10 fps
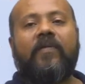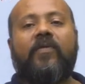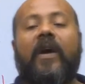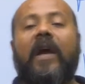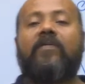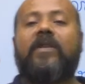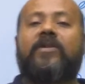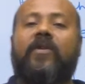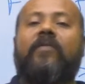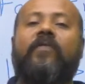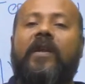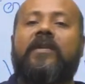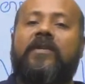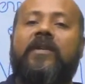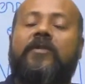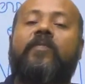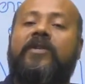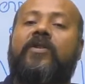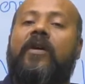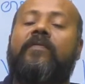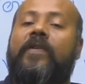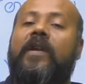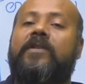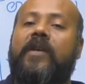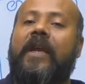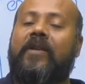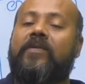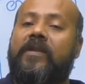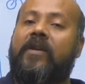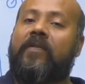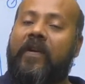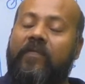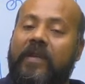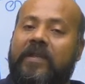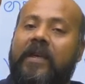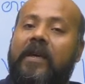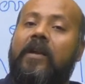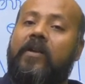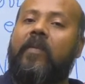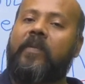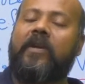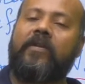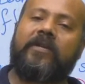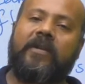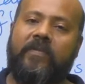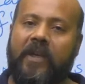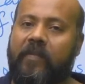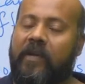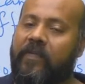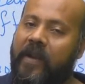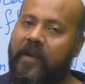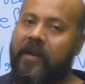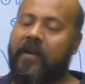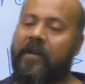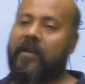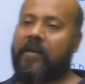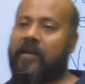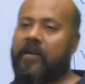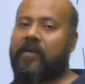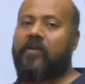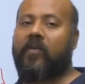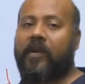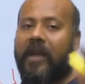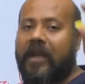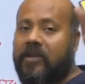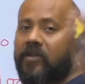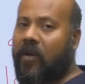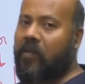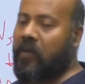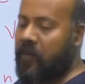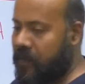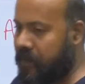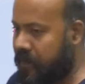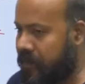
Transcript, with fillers: if you have this confidence, this much confidence, A to Z of every single topic in your subject, my friend, nobody can stop you.